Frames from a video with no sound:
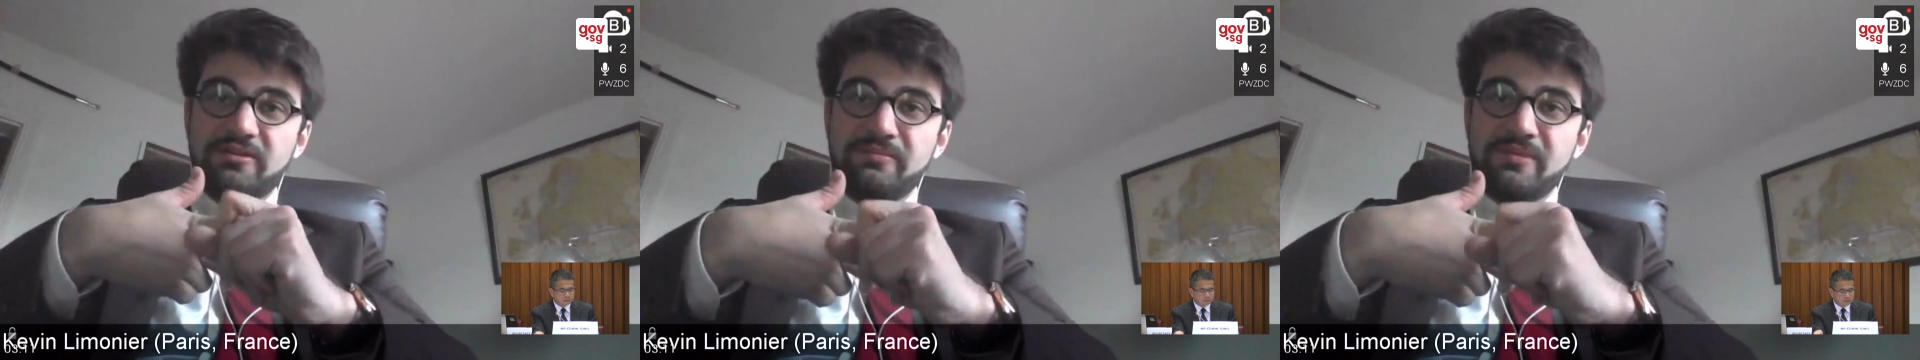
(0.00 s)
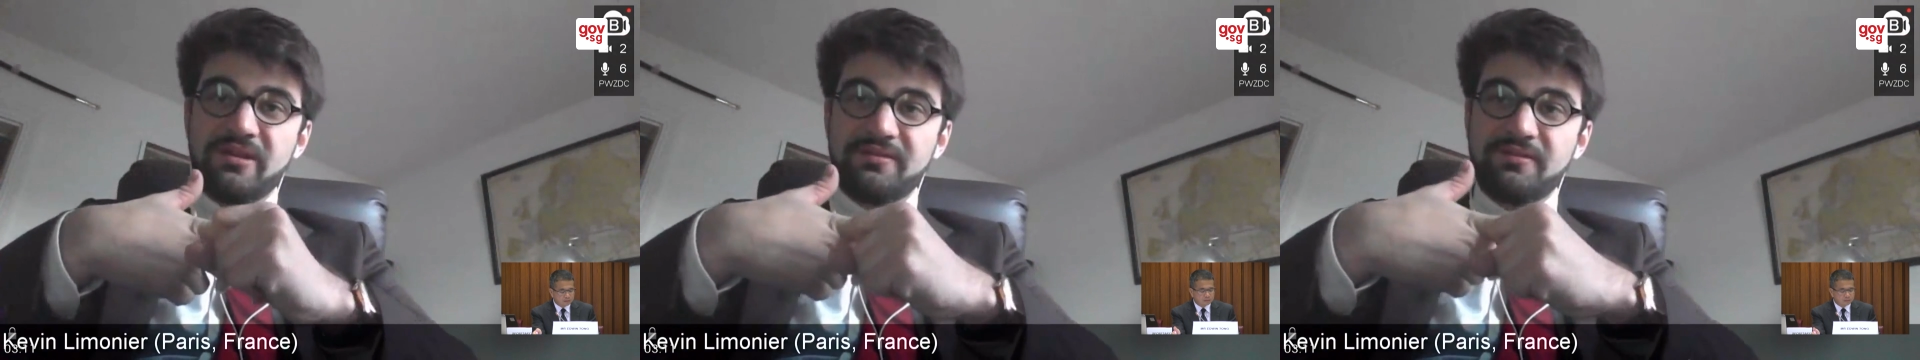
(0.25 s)

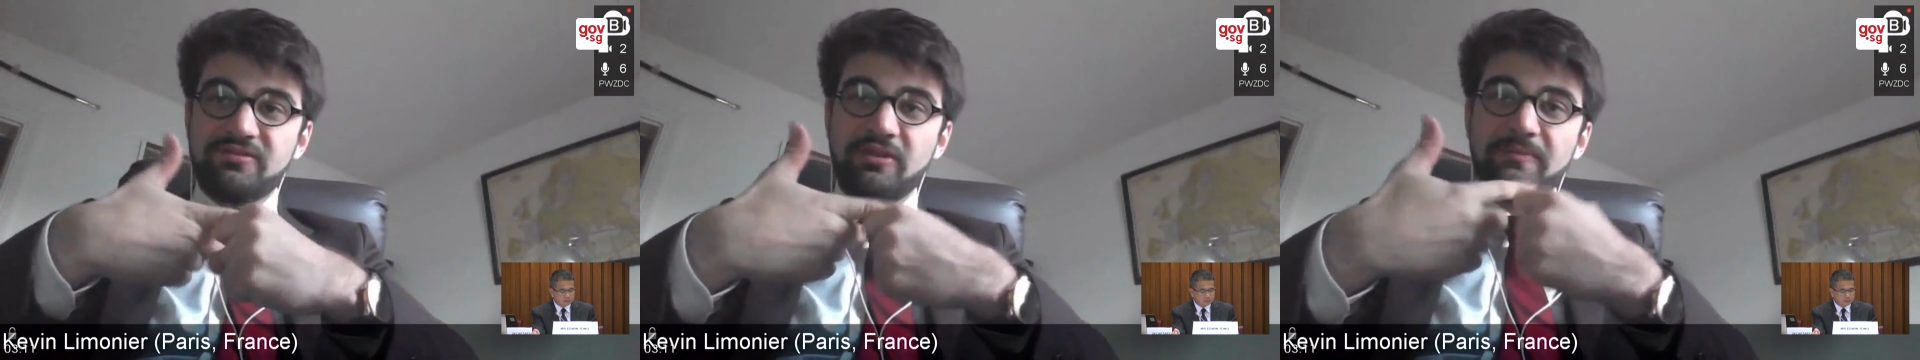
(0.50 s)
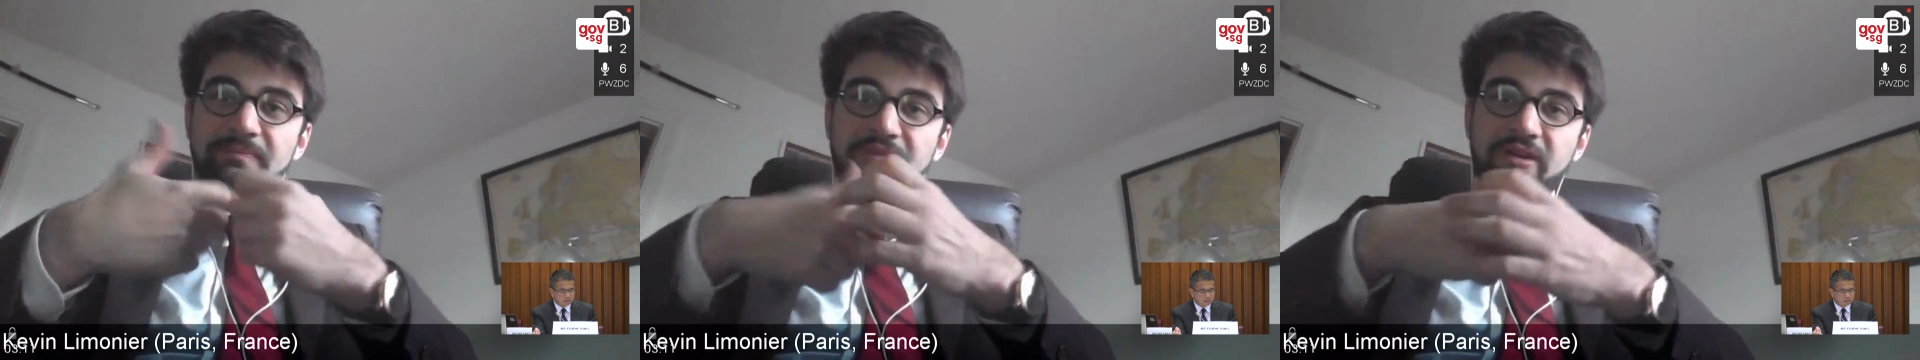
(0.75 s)
method
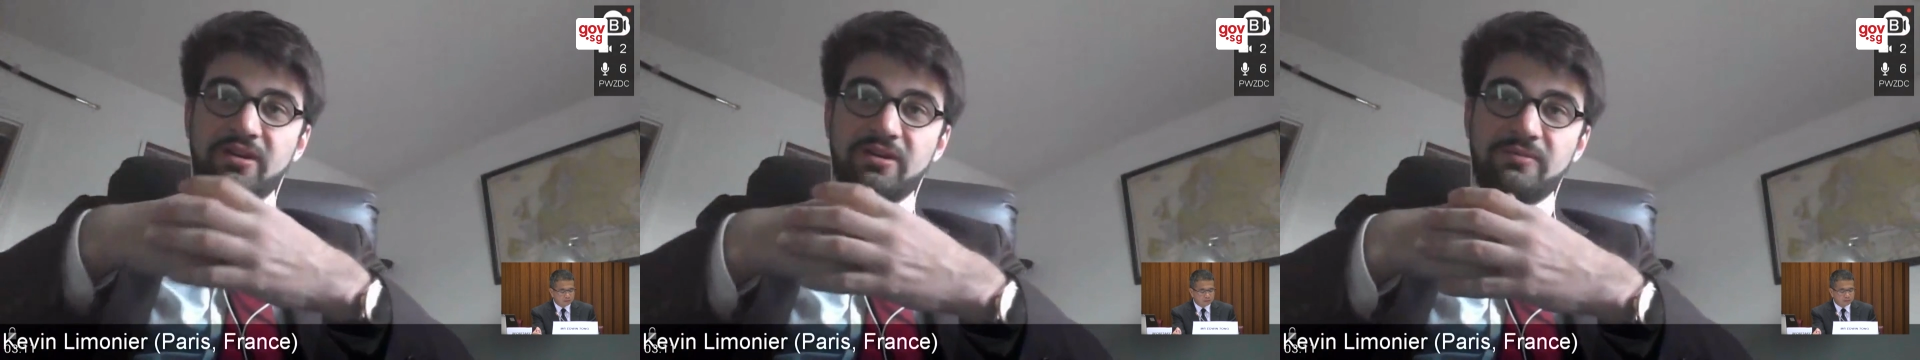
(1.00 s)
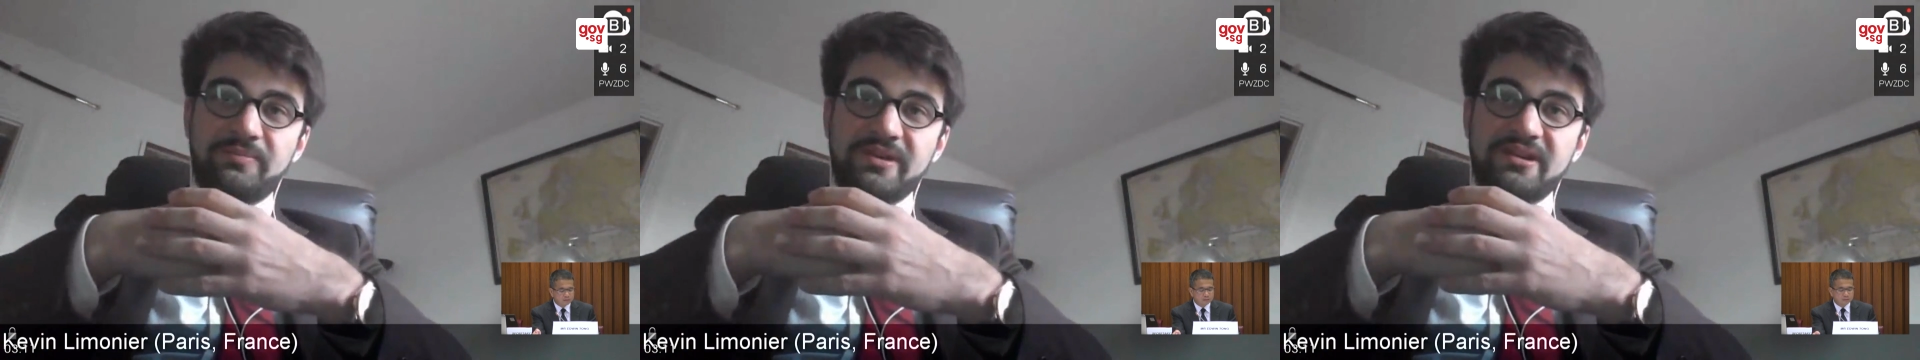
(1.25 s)

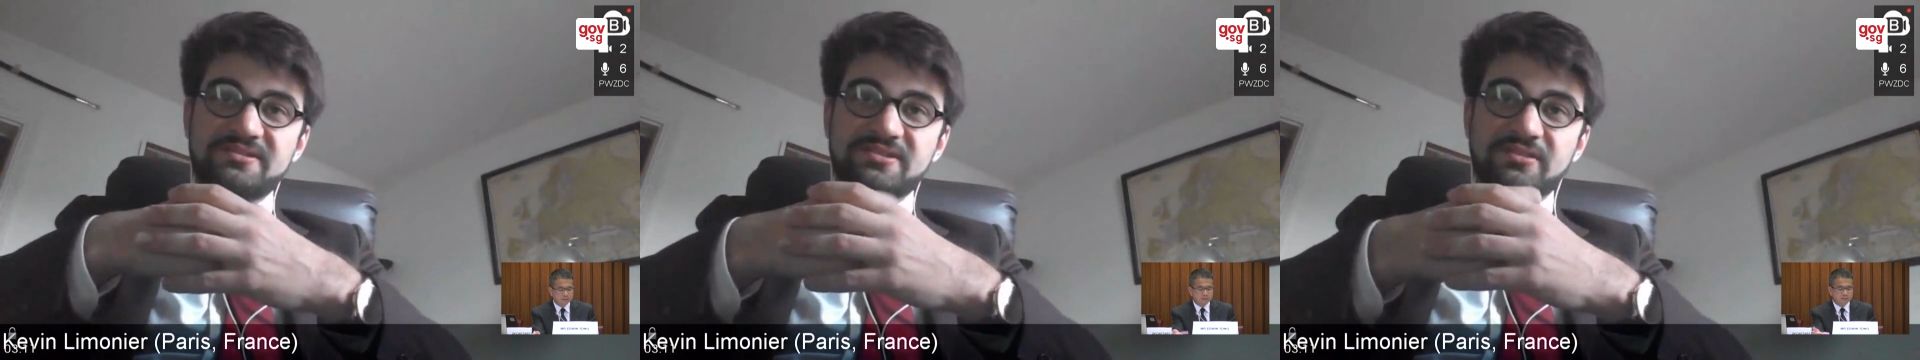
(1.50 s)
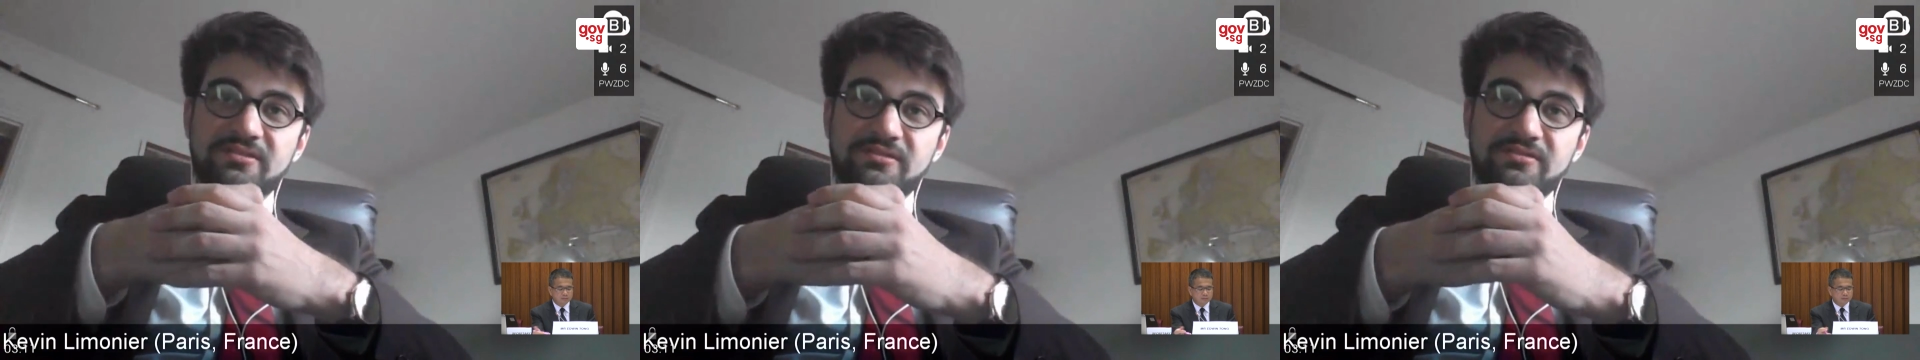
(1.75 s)

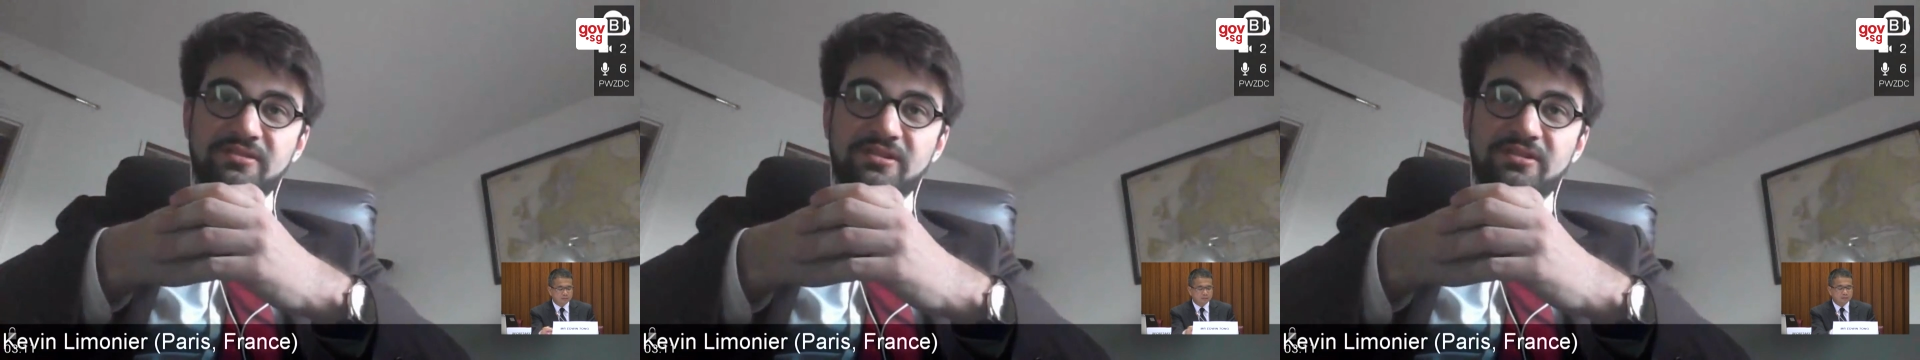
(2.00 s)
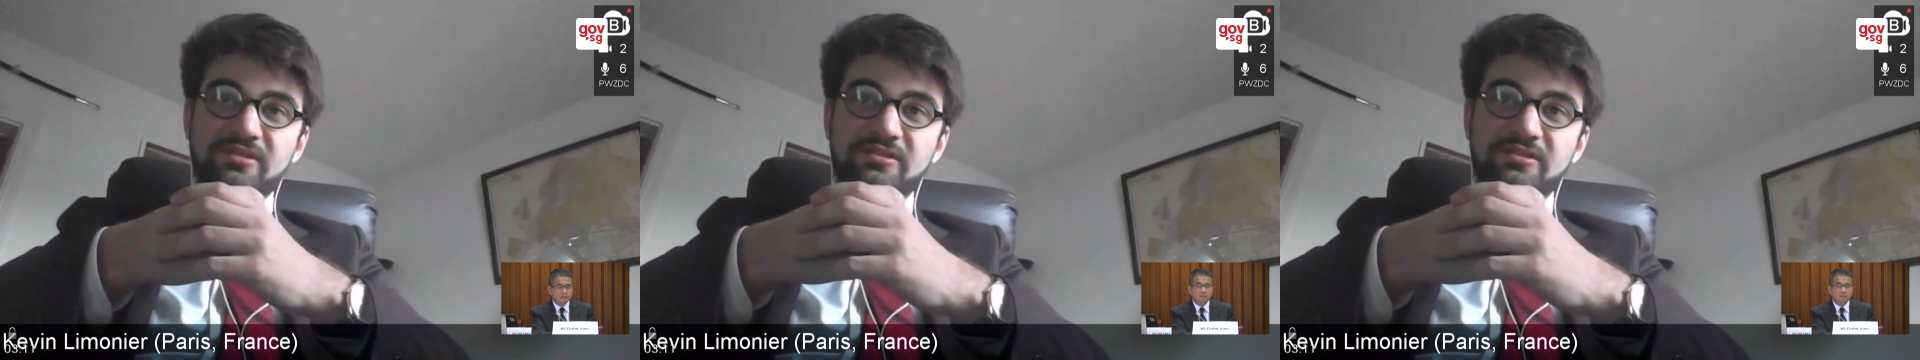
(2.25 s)
based on